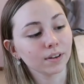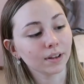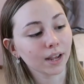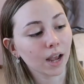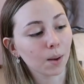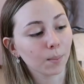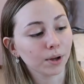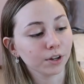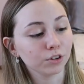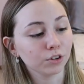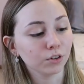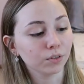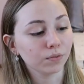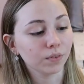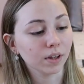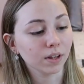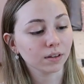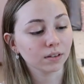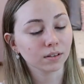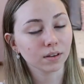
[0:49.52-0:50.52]
take out my Too
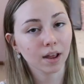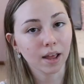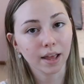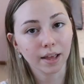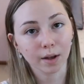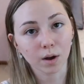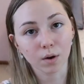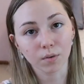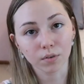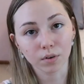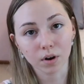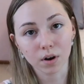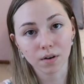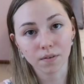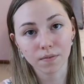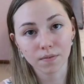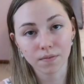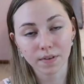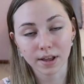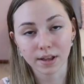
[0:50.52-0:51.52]
Faced Hangover
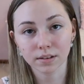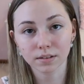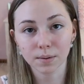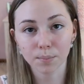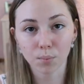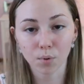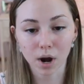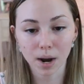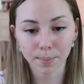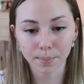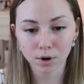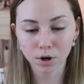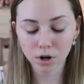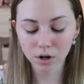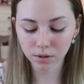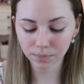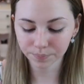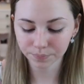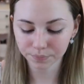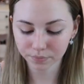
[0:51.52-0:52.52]
Face Primer.
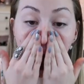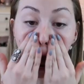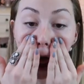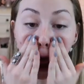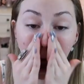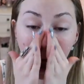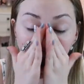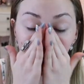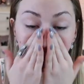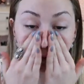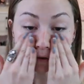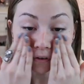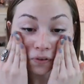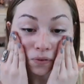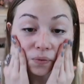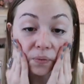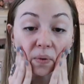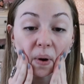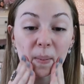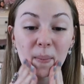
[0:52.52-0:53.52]
I just
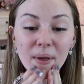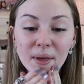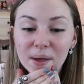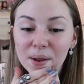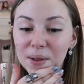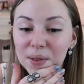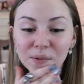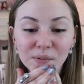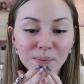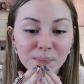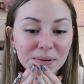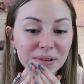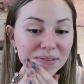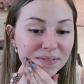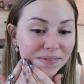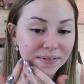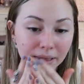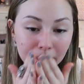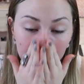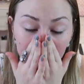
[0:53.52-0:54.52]
rub it all over my
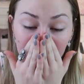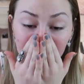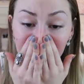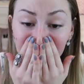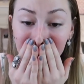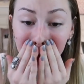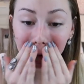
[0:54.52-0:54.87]
face.